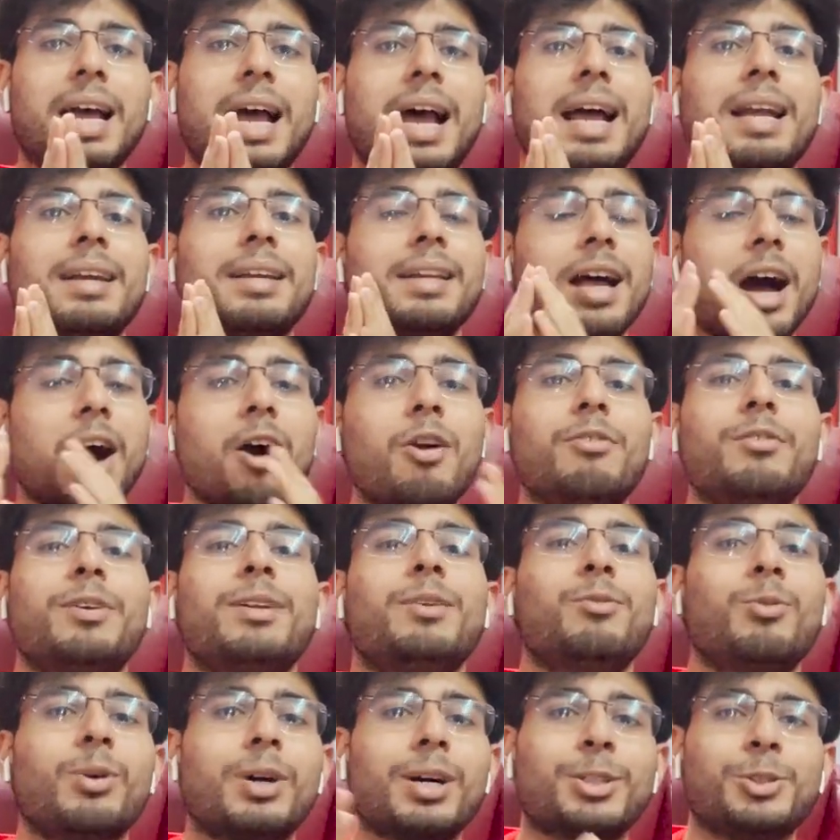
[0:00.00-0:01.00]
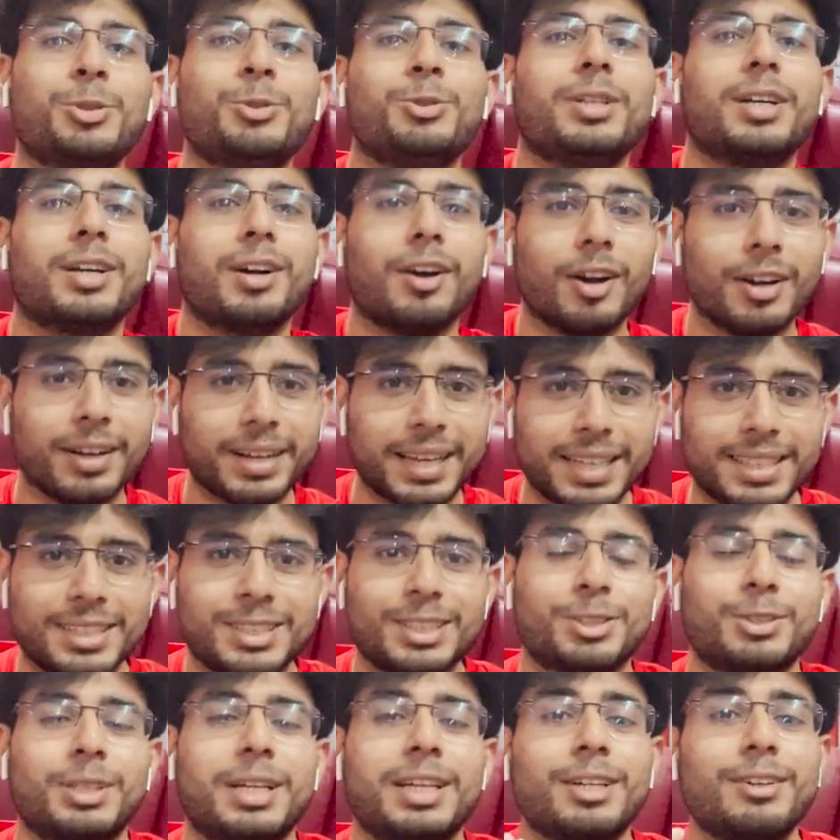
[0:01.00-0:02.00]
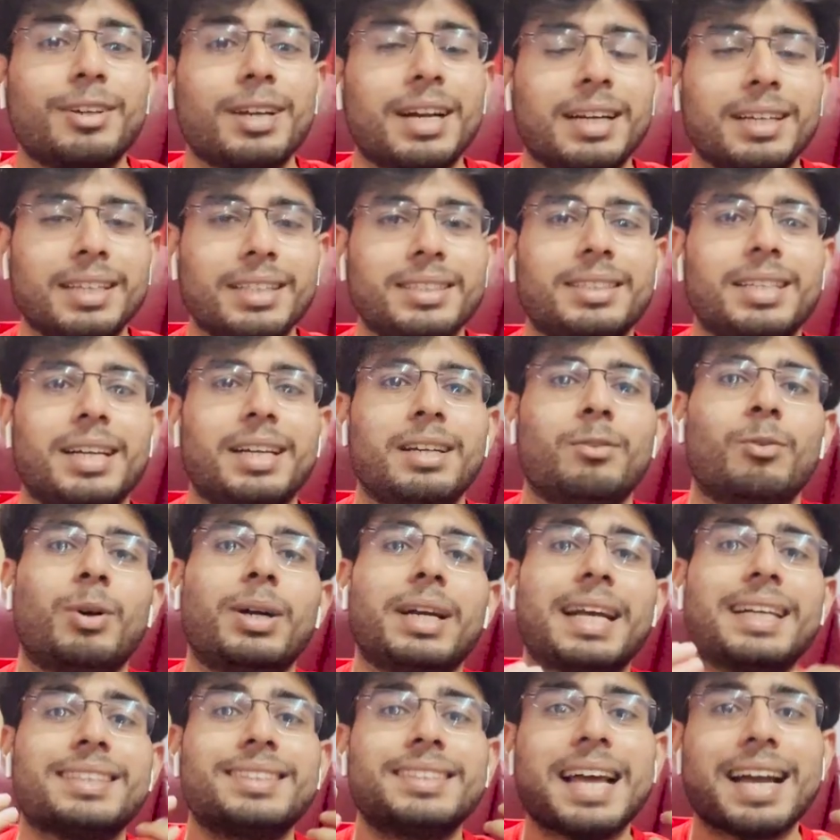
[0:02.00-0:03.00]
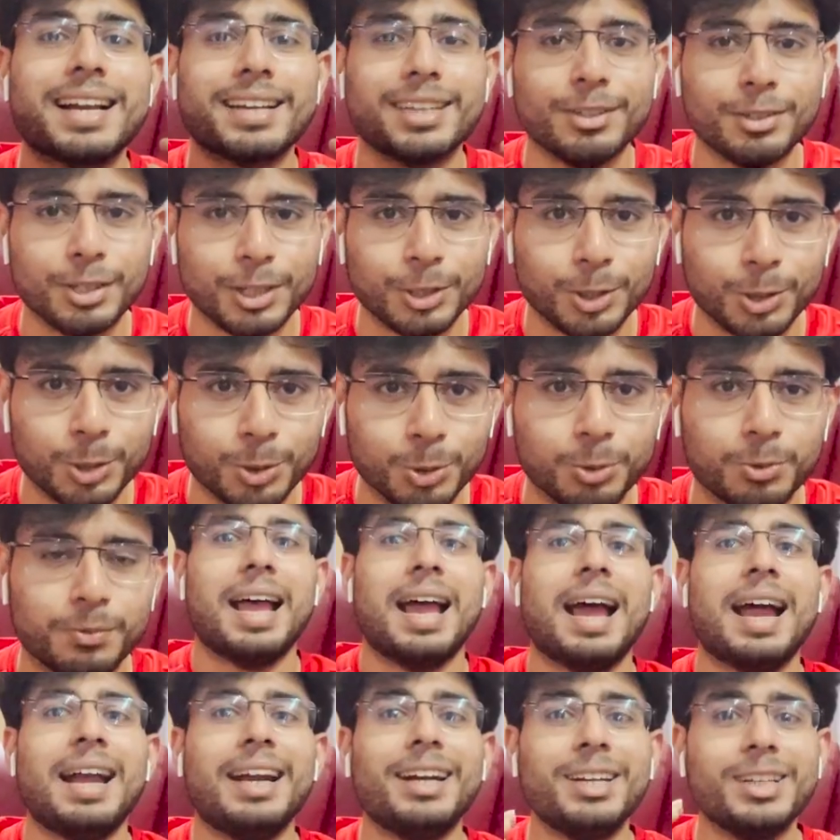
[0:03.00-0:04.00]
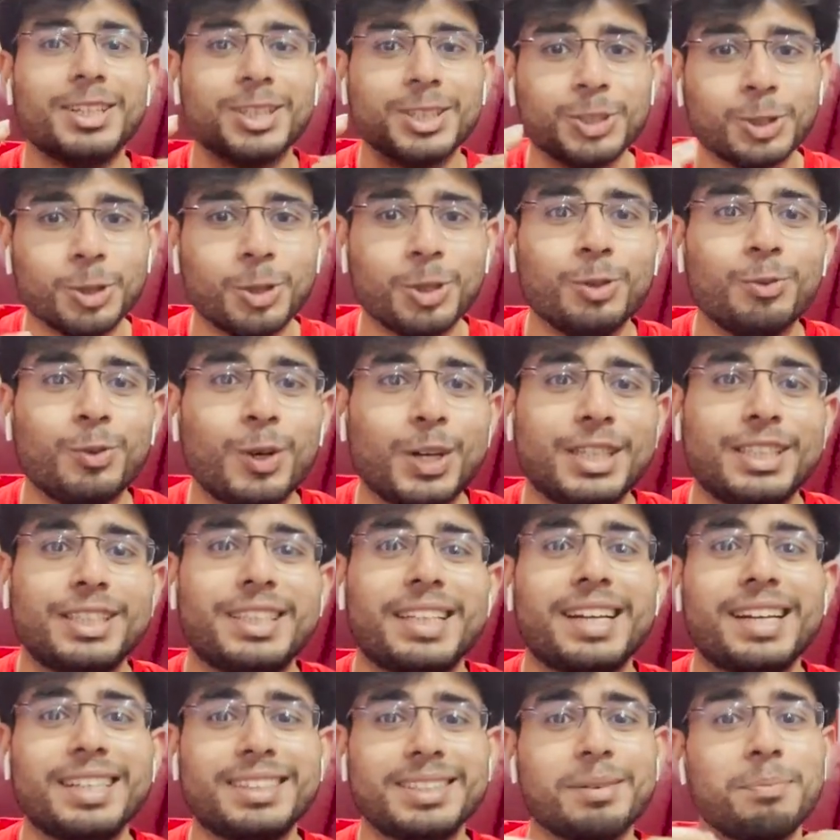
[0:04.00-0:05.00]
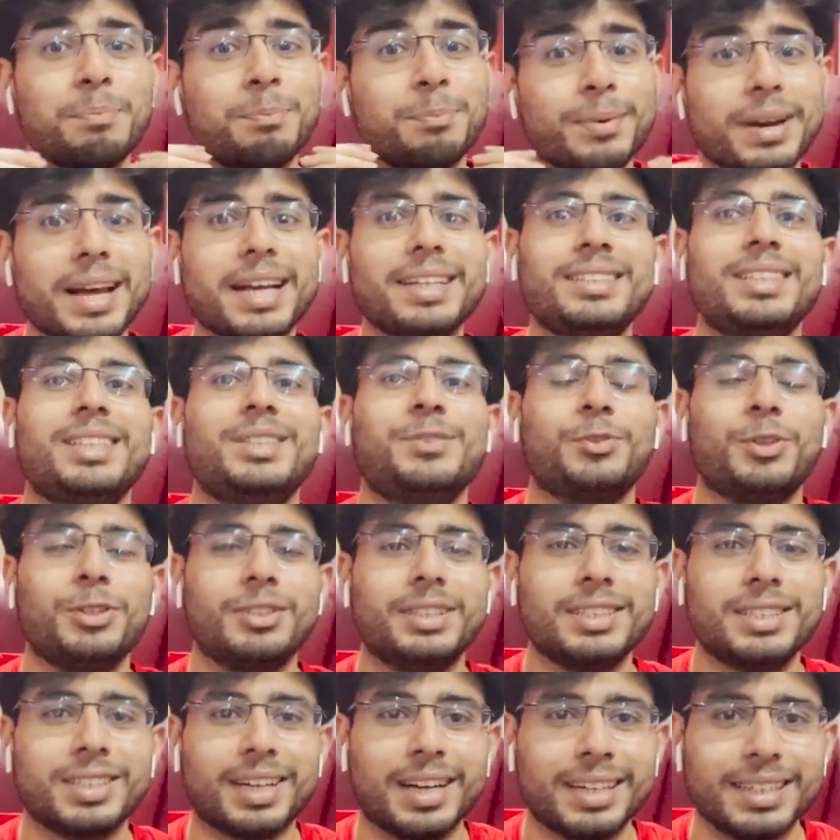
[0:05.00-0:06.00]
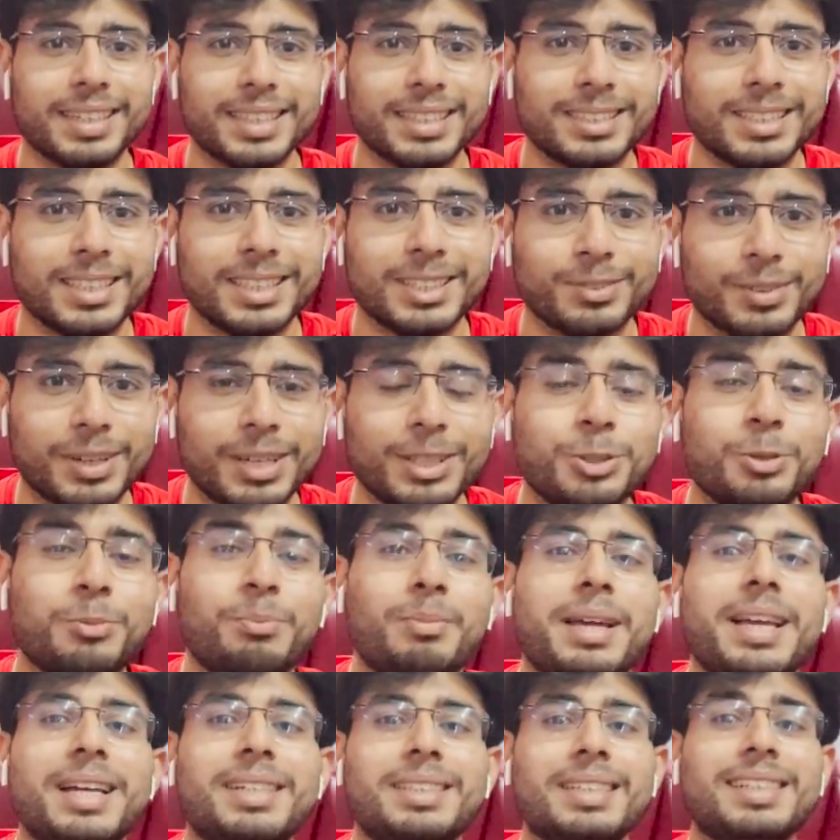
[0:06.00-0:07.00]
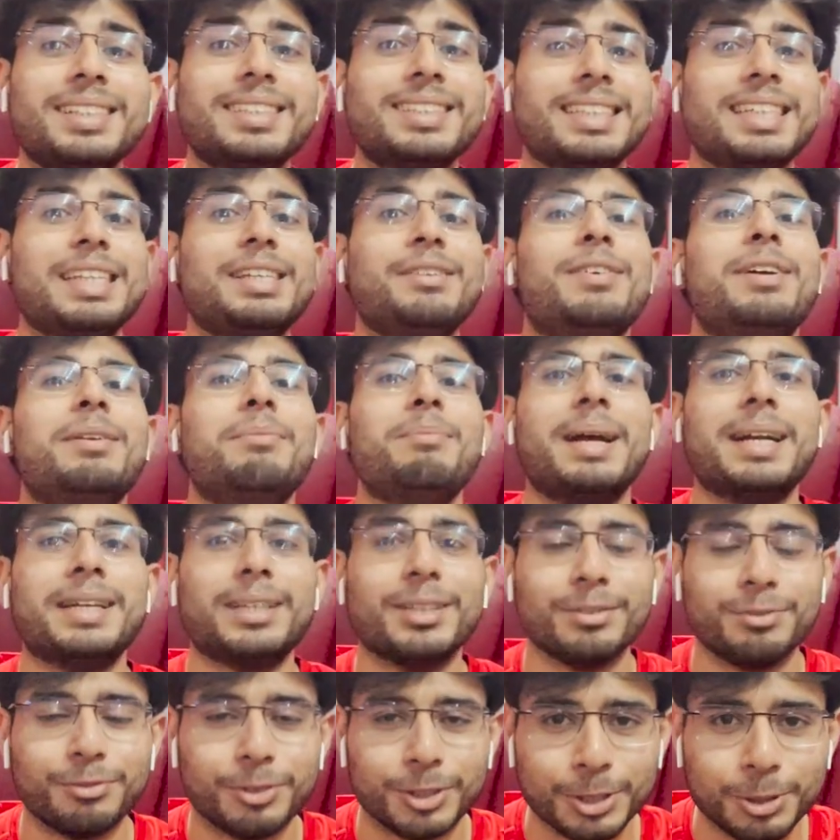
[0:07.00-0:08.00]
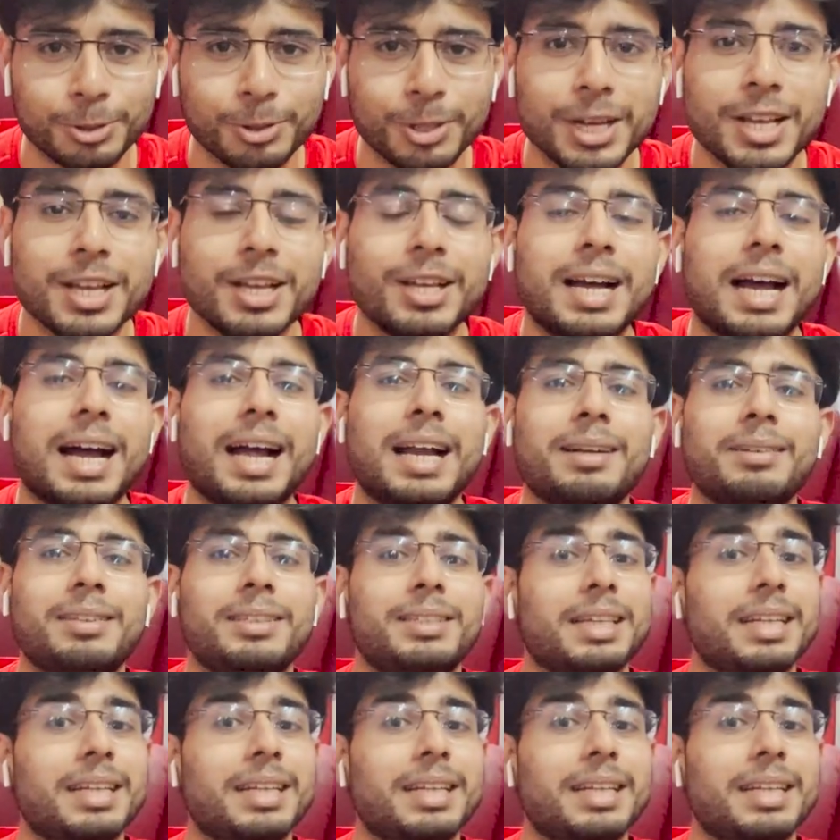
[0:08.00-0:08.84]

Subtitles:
And now we'll walk through the contest so that you can understand what exactly you need to do. And don't worry, there are some prizes for this contest as well, to make things even better for you and